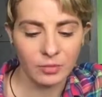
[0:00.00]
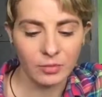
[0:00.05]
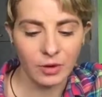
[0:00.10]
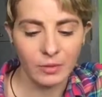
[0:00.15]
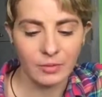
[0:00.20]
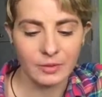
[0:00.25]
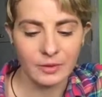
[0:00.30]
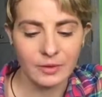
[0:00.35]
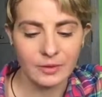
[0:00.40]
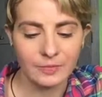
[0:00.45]
I'll
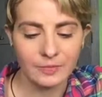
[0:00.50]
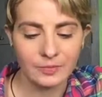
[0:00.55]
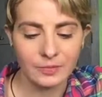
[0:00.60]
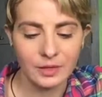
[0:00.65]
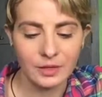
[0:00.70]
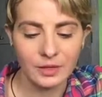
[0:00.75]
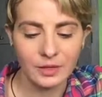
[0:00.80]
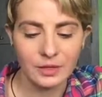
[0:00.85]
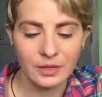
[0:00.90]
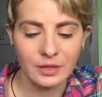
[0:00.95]
probably
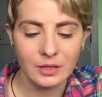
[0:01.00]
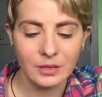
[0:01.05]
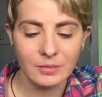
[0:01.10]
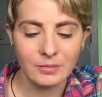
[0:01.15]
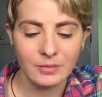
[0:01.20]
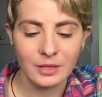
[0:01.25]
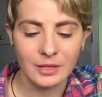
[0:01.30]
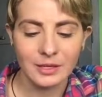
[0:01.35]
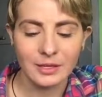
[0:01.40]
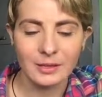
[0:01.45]

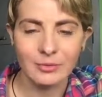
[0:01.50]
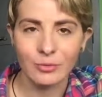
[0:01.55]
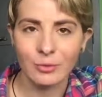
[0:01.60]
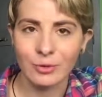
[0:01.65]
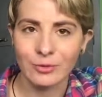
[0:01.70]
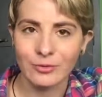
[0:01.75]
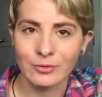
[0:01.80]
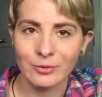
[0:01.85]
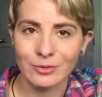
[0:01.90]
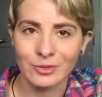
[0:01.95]
be eating
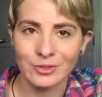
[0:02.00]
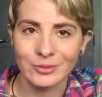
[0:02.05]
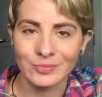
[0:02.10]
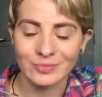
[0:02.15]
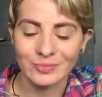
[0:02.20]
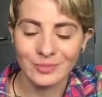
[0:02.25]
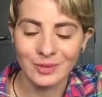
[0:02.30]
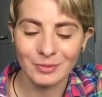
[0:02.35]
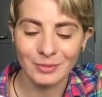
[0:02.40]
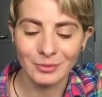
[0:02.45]
more food
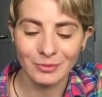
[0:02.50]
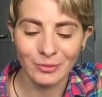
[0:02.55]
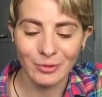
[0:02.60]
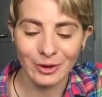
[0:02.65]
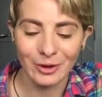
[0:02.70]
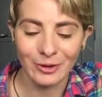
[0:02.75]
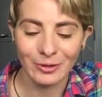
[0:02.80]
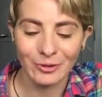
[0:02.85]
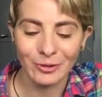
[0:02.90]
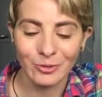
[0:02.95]

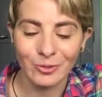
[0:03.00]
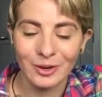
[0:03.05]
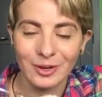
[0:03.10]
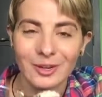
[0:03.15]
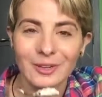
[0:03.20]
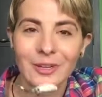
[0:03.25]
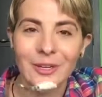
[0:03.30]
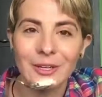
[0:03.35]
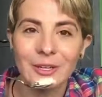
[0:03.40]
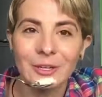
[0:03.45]
before I go to
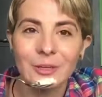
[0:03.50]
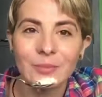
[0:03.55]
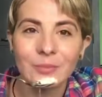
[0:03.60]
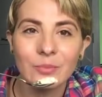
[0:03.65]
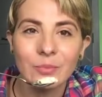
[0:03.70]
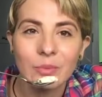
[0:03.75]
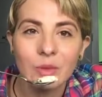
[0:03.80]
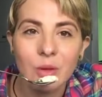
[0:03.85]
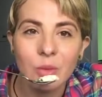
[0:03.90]
work later.